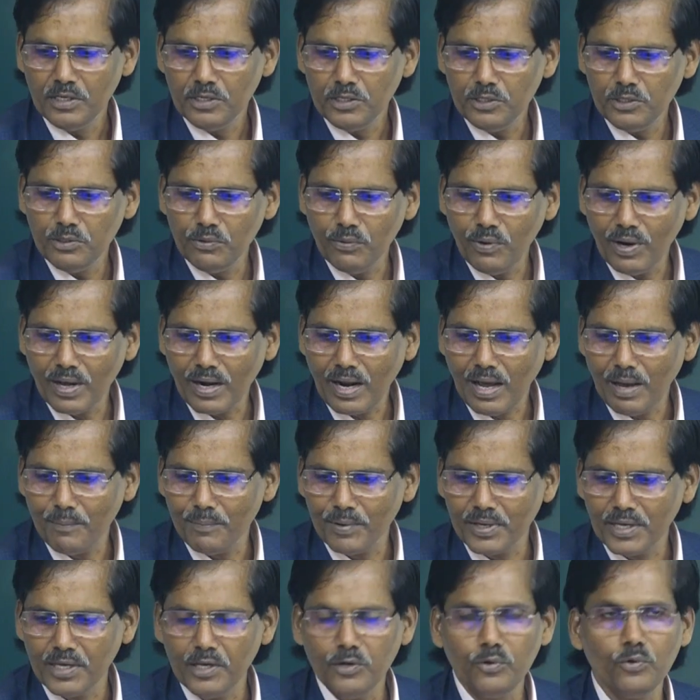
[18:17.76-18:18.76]
You are
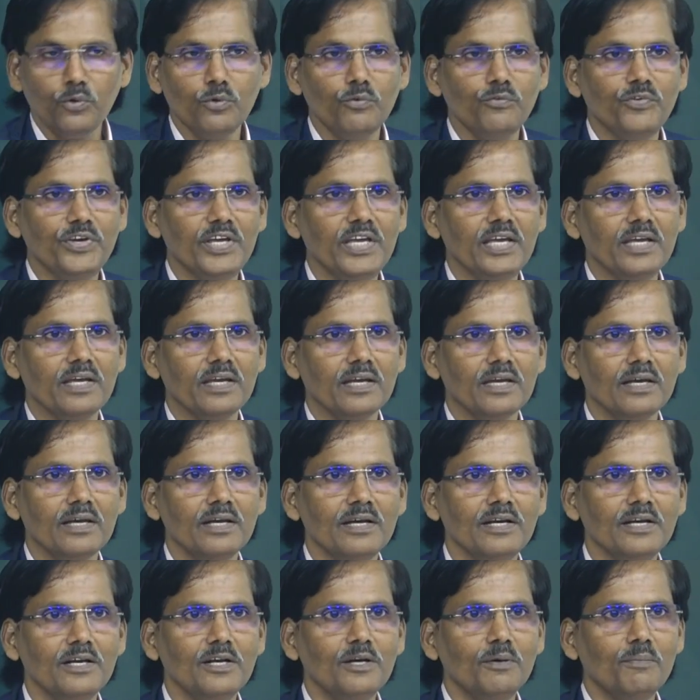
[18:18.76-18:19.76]
having uv.
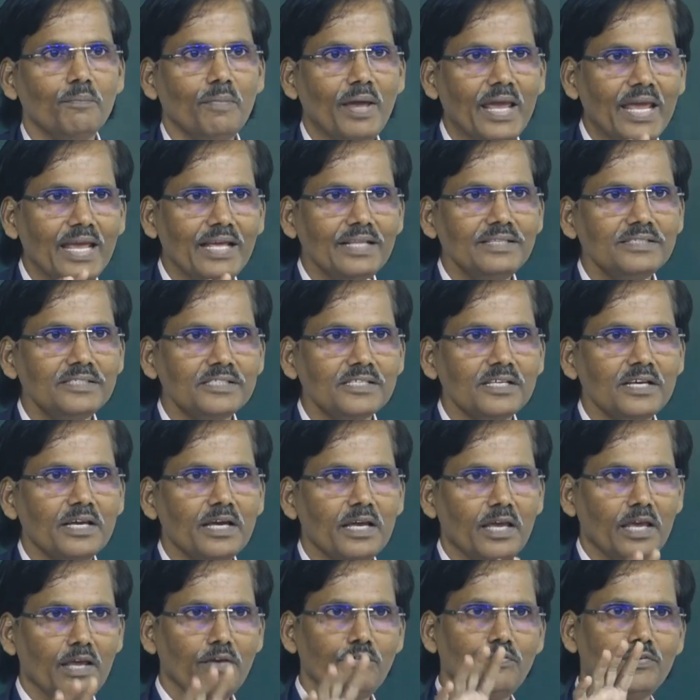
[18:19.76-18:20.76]
Means,
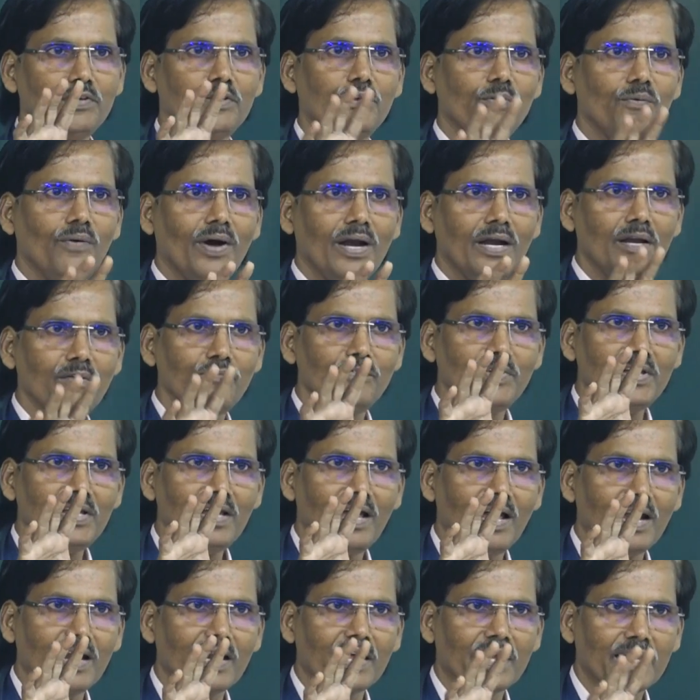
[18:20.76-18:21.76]
if u and v
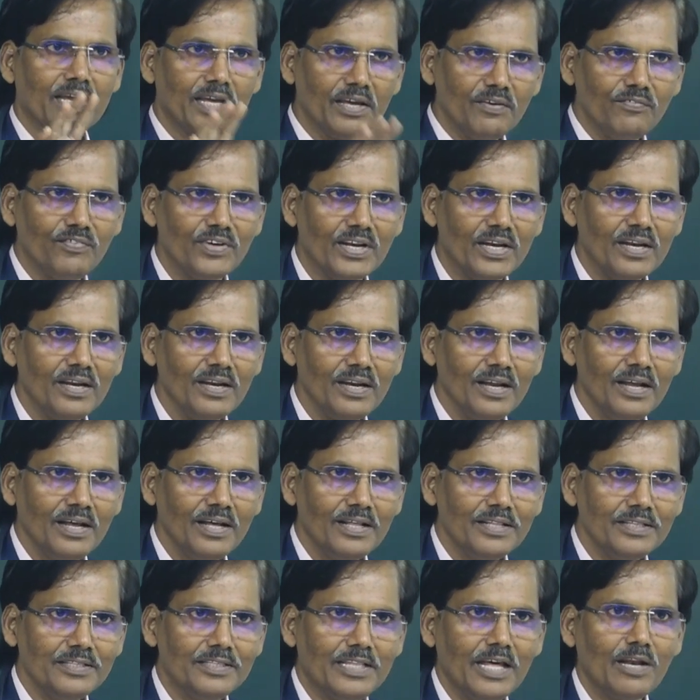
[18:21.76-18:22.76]
are given,
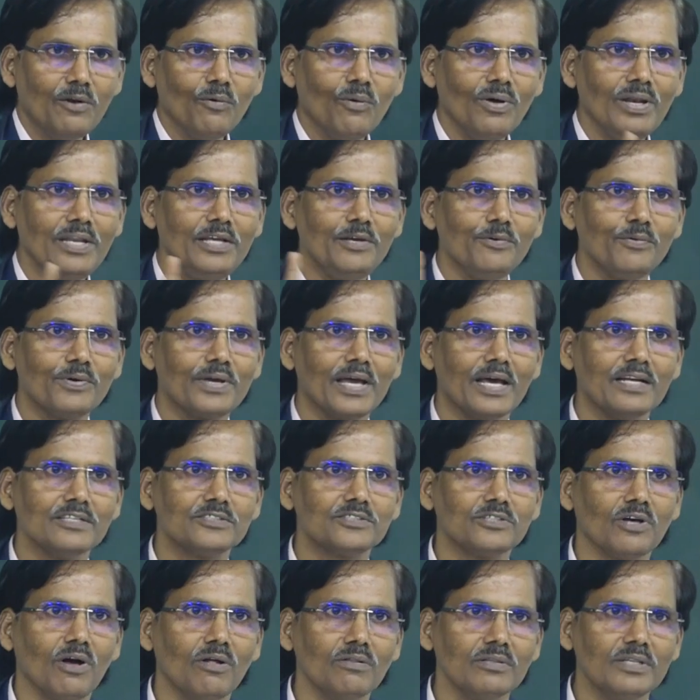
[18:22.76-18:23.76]
then only you can
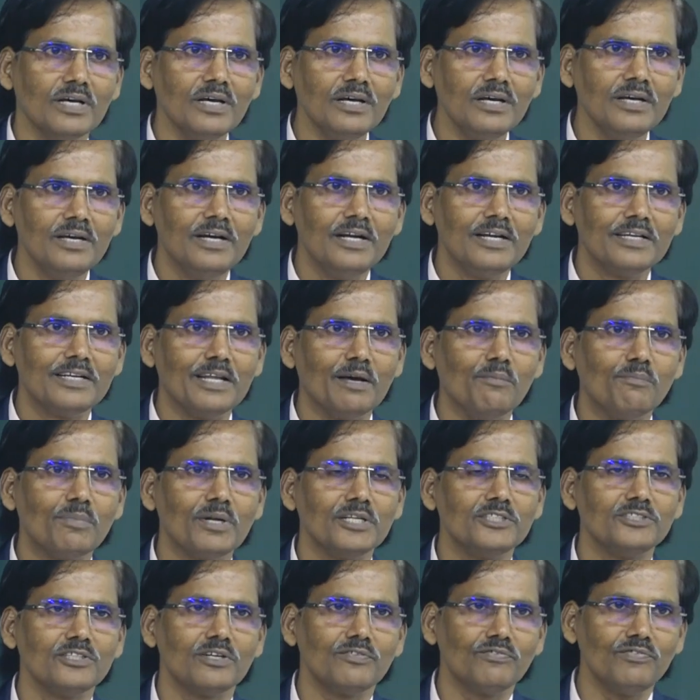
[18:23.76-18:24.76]
solve the
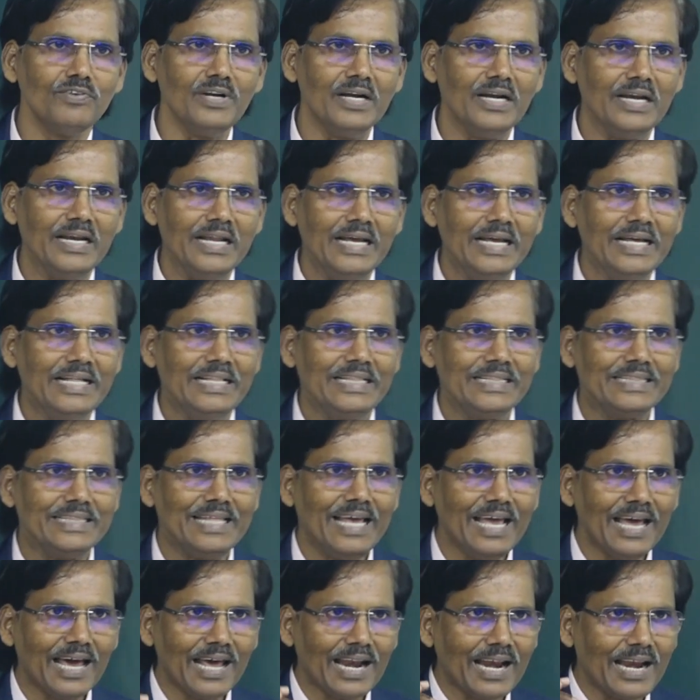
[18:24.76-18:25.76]
temperature field.
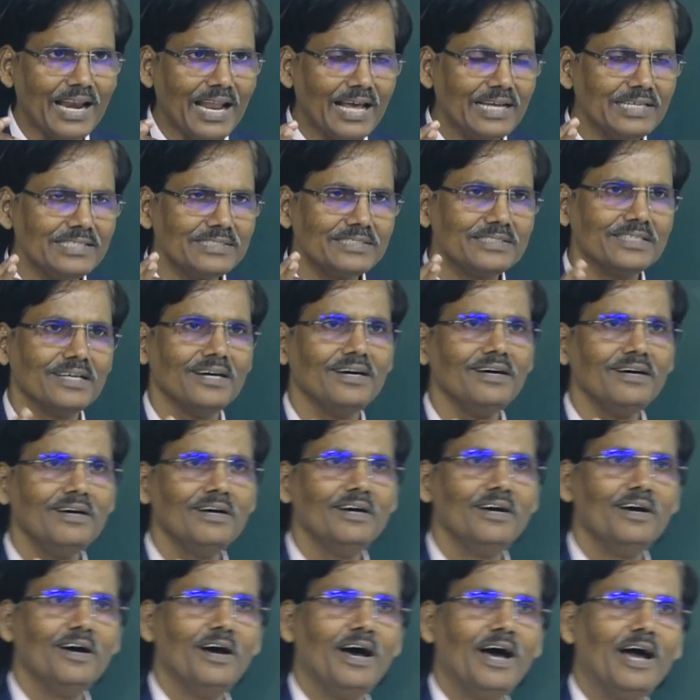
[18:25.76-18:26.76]
There lies the
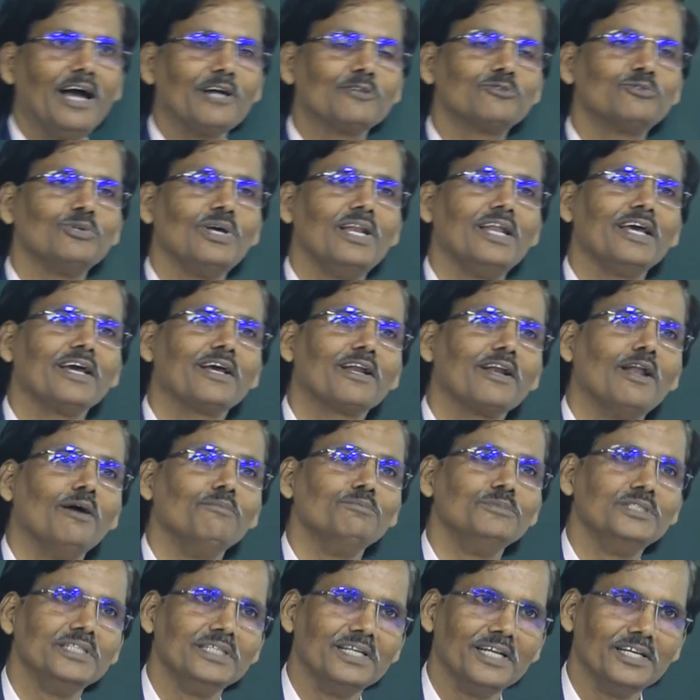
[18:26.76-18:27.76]
actually
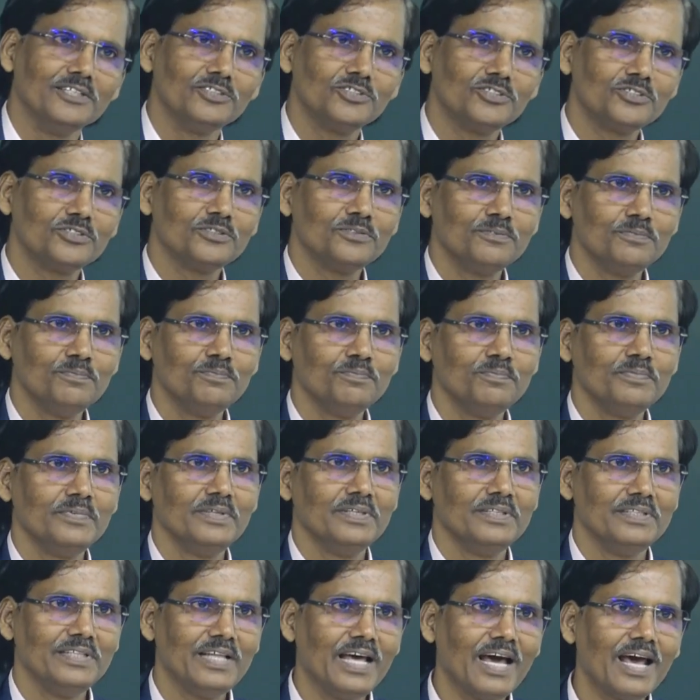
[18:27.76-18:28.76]
clumsiness.
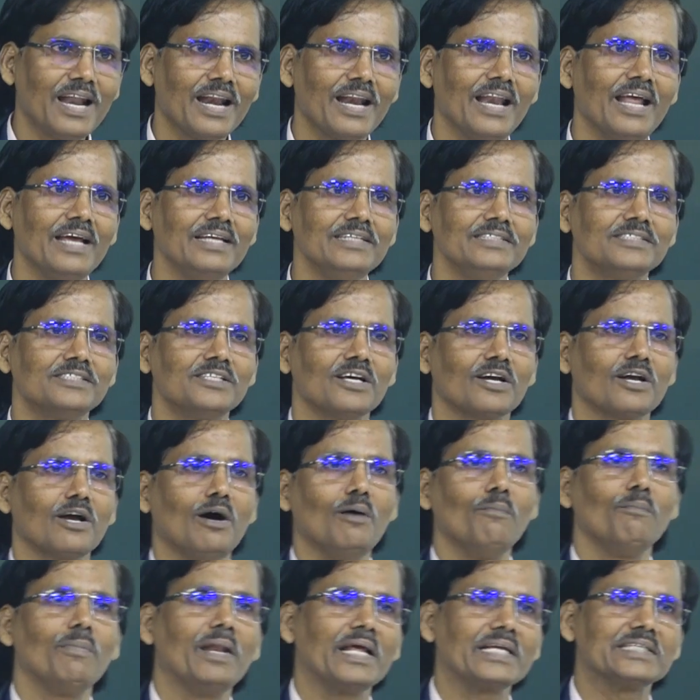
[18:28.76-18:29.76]
There lies the
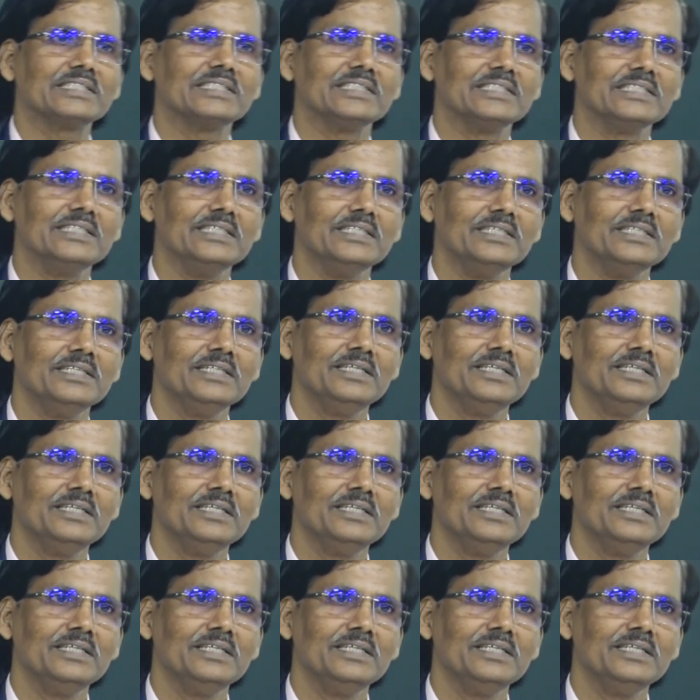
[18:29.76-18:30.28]
complexity.